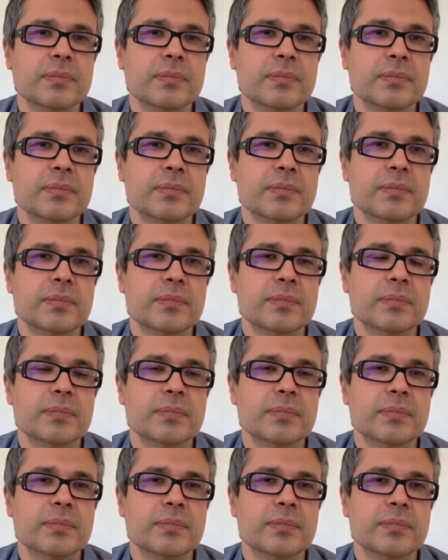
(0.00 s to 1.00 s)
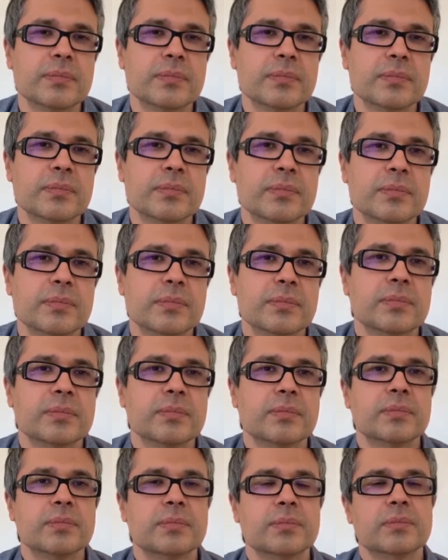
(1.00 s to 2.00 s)

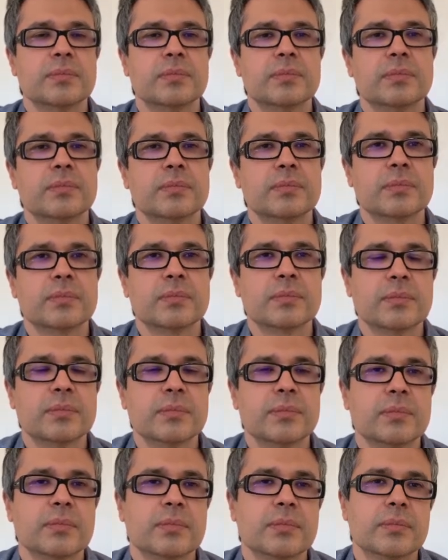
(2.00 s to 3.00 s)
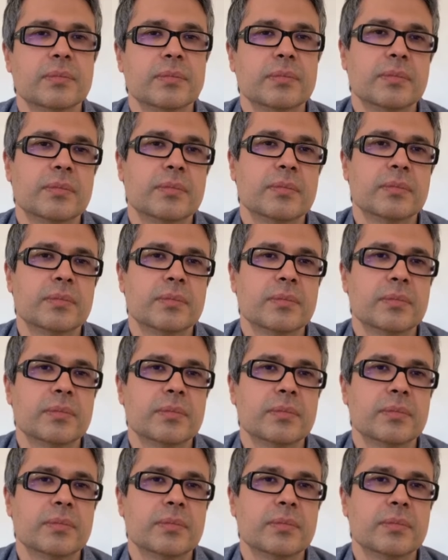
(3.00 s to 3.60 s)
[no speech]